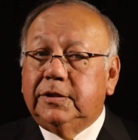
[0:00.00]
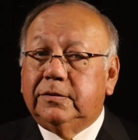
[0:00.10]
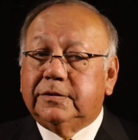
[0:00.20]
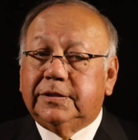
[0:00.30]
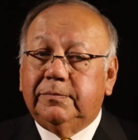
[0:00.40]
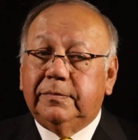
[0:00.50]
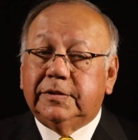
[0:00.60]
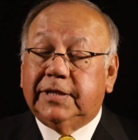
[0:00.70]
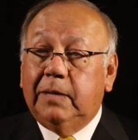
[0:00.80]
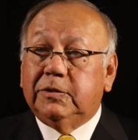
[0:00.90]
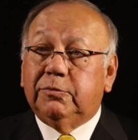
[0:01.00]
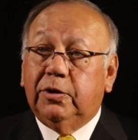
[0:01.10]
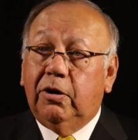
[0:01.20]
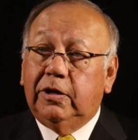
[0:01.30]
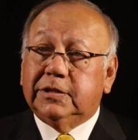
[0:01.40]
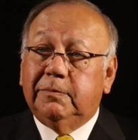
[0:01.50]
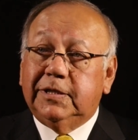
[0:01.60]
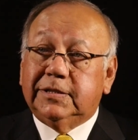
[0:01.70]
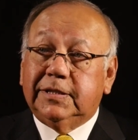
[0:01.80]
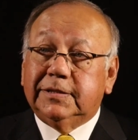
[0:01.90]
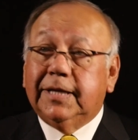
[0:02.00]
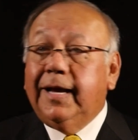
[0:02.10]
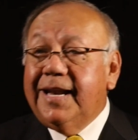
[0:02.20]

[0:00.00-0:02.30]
some statements regarding some of these things.